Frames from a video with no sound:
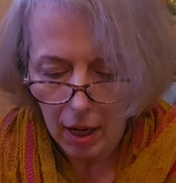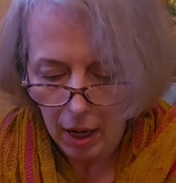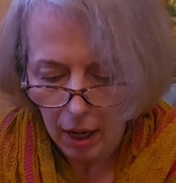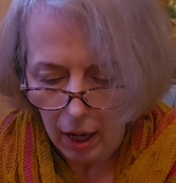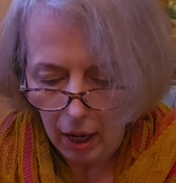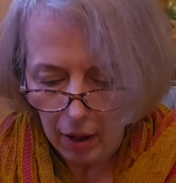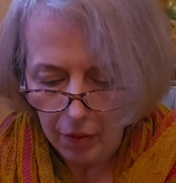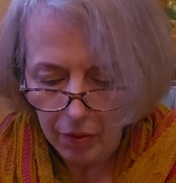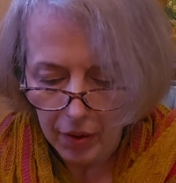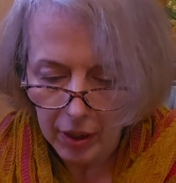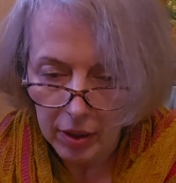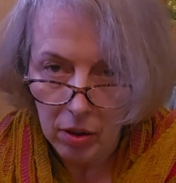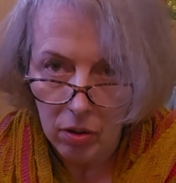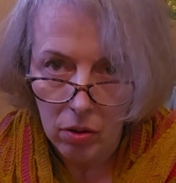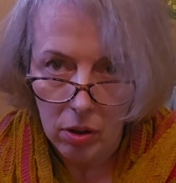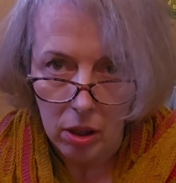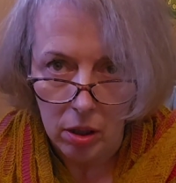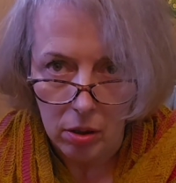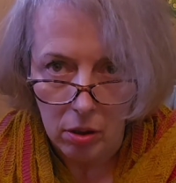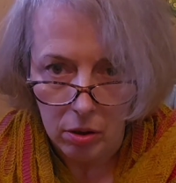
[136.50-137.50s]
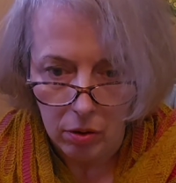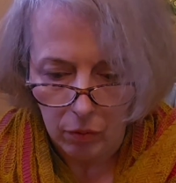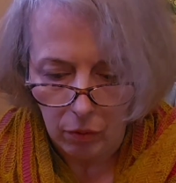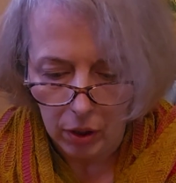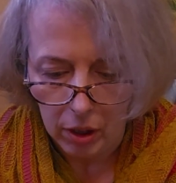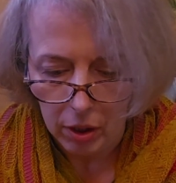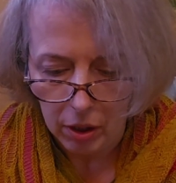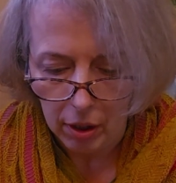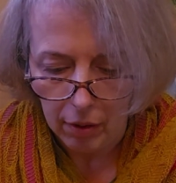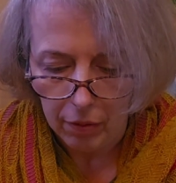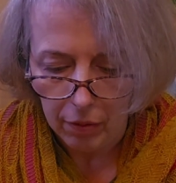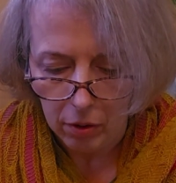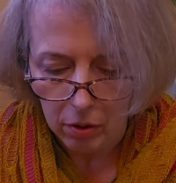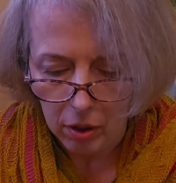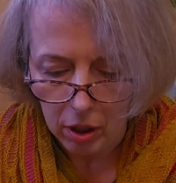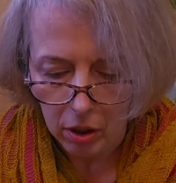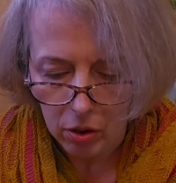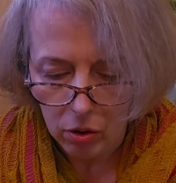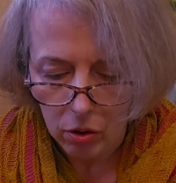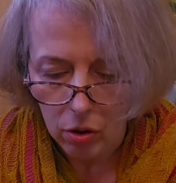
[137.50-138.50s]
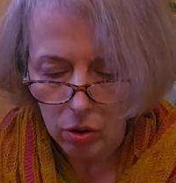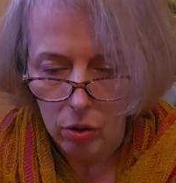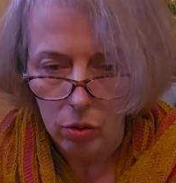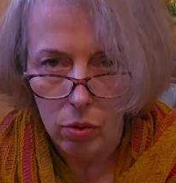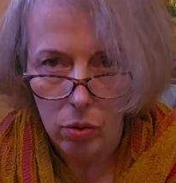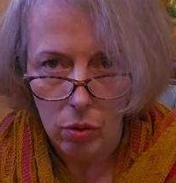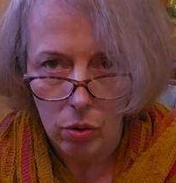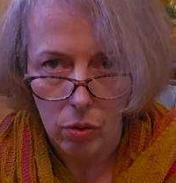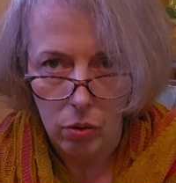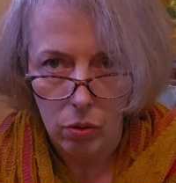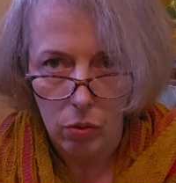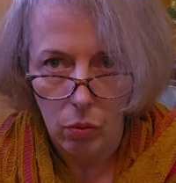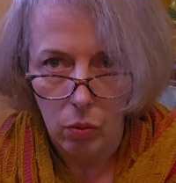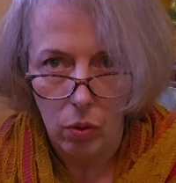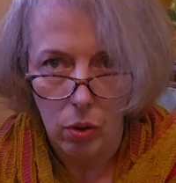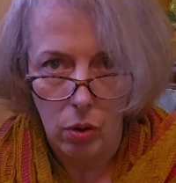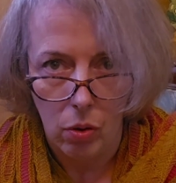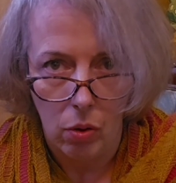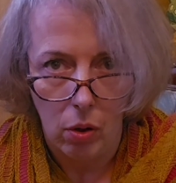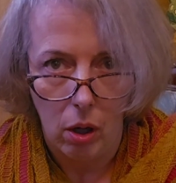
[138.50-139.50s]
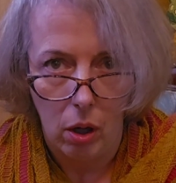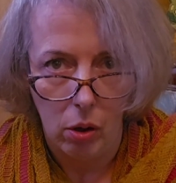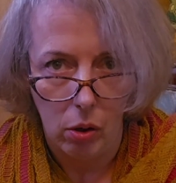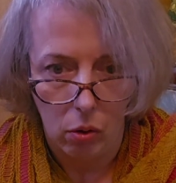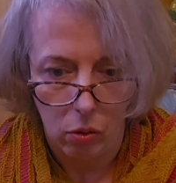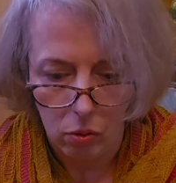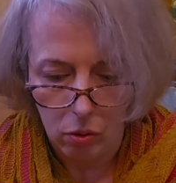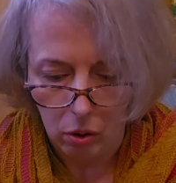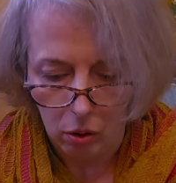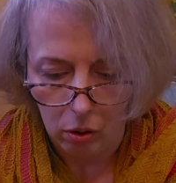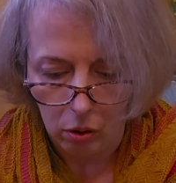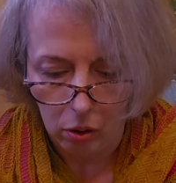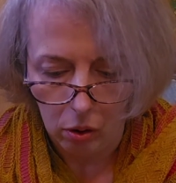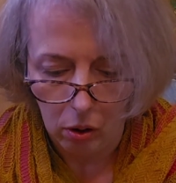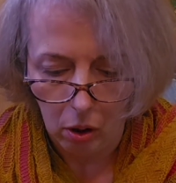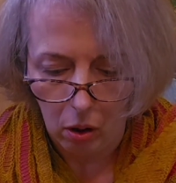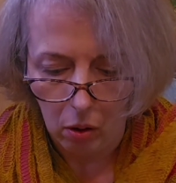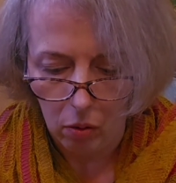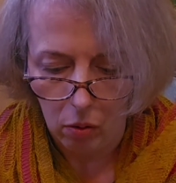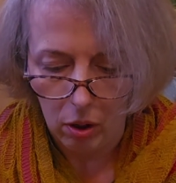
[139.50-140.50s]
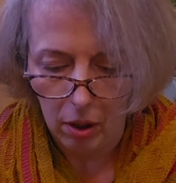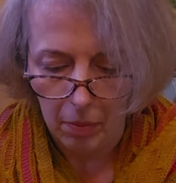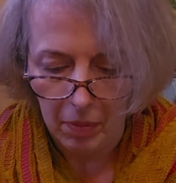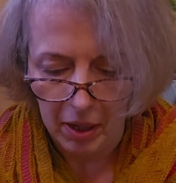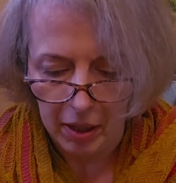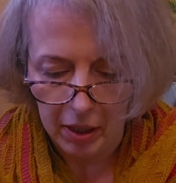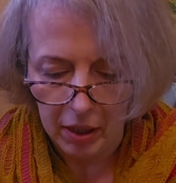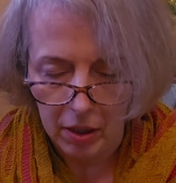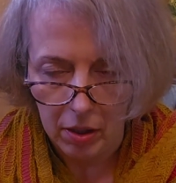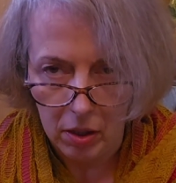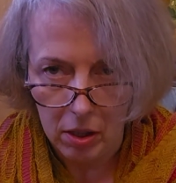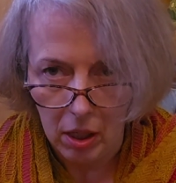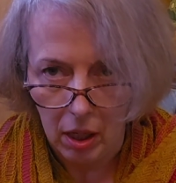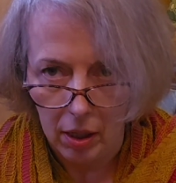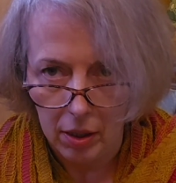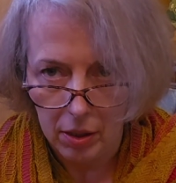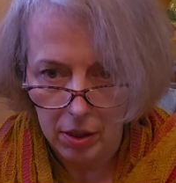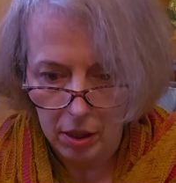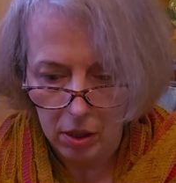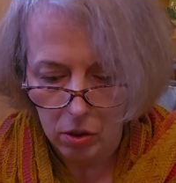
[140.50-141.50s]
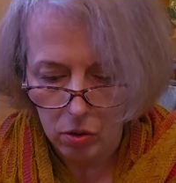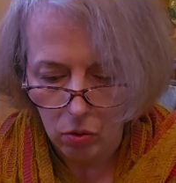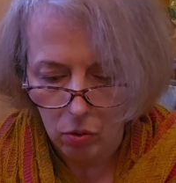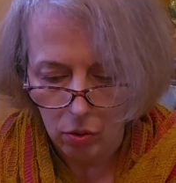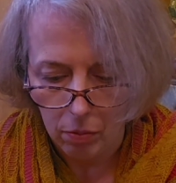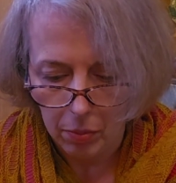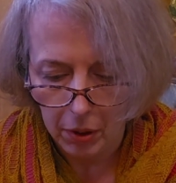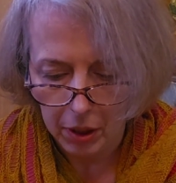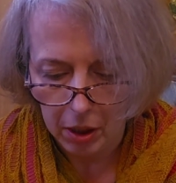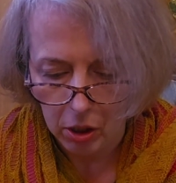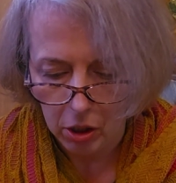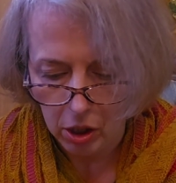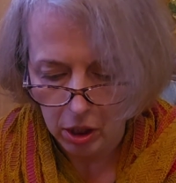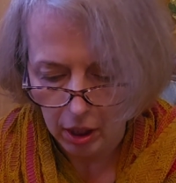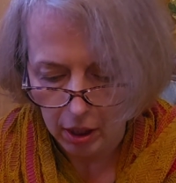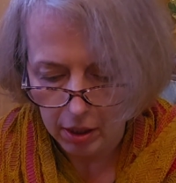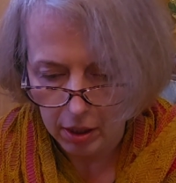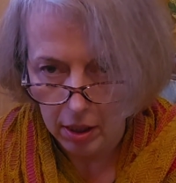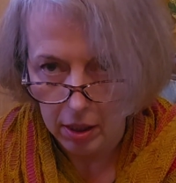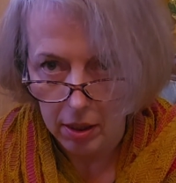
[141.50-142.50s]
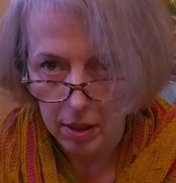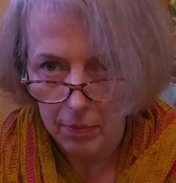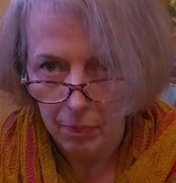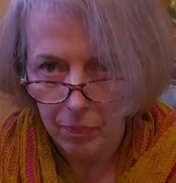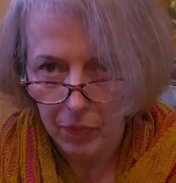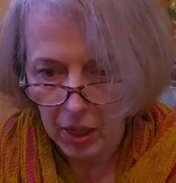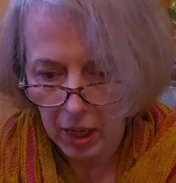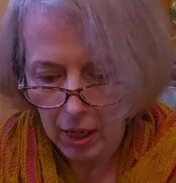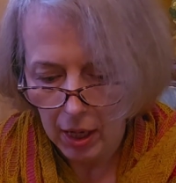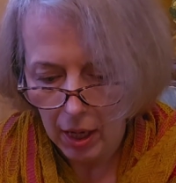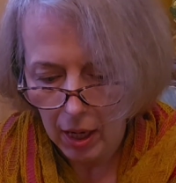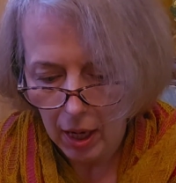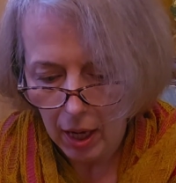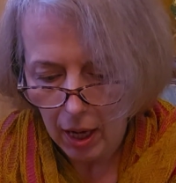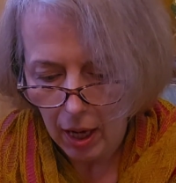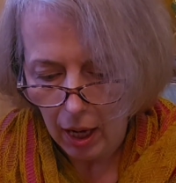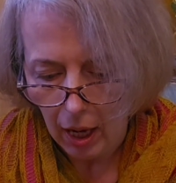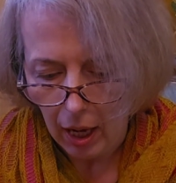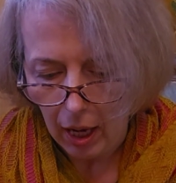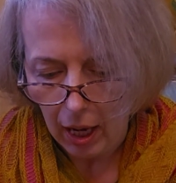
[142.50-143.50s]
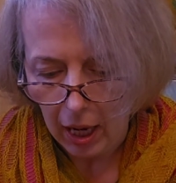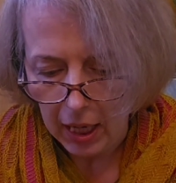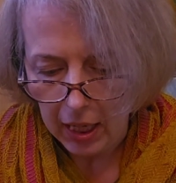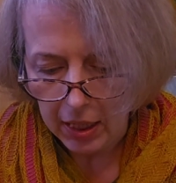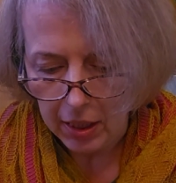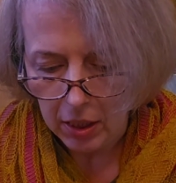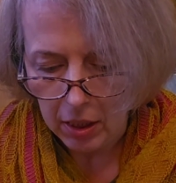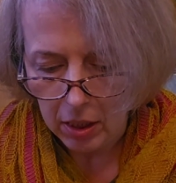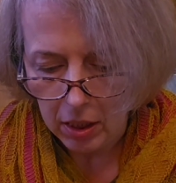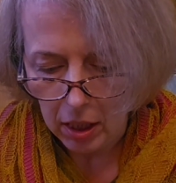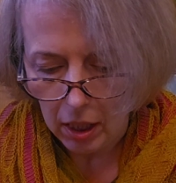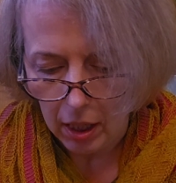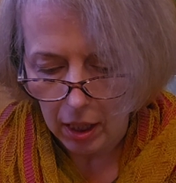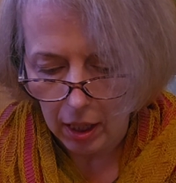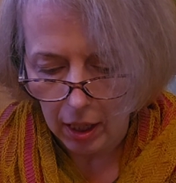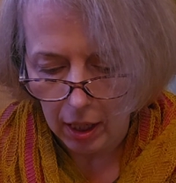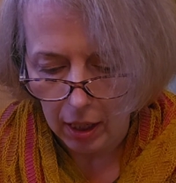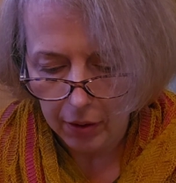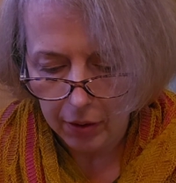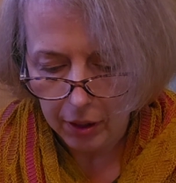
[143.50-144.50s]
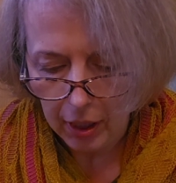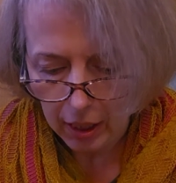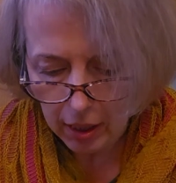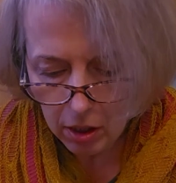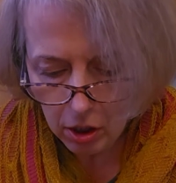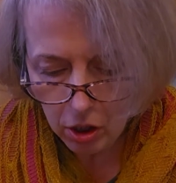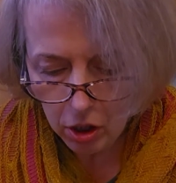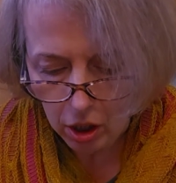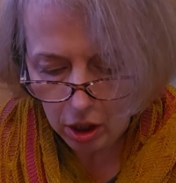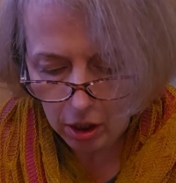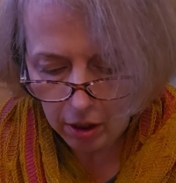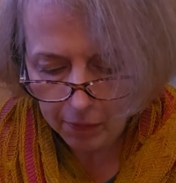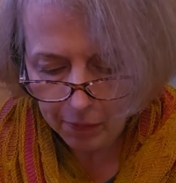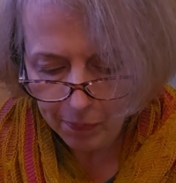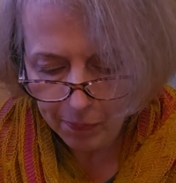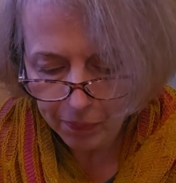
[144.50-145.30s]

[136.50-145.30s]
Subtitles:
and then you can convert if you need to your local or American sizes or British sizes. And tension